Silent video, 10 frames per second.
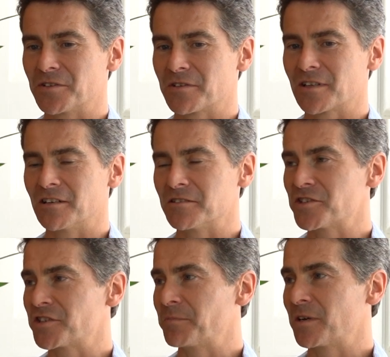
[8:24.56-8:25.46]
sort of think, oh, it's a
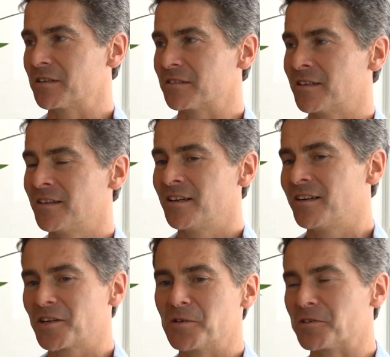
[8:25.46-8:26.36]
shame we can't
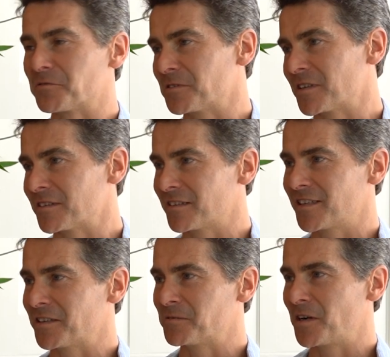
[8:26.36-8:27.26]
go on for another,
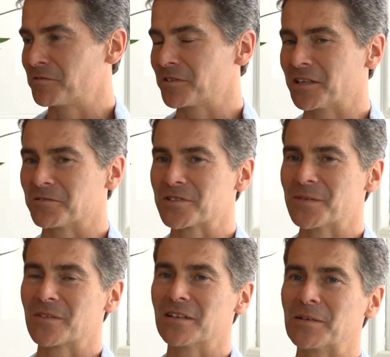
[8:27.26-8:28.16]
half an hour or
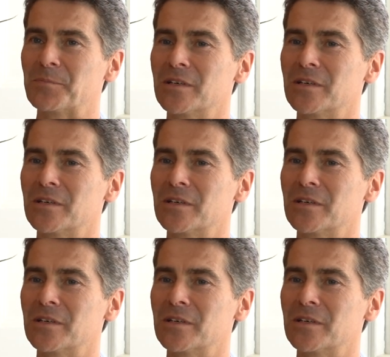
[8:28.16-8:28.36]
something.